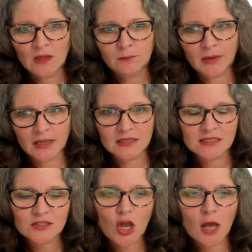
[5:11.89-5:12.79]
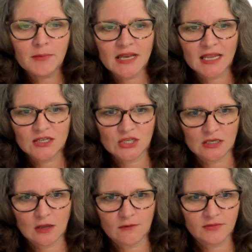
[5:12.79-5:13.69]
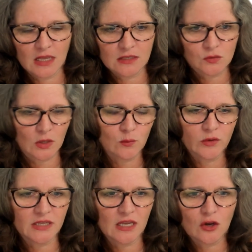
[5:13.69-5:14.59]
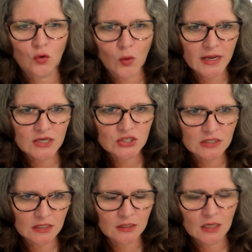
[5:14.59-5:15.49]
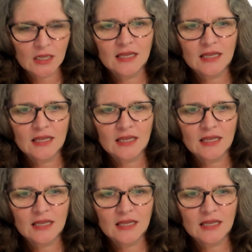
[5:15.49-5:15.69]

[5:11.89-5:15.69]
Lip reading: by this combination of things, like where the equation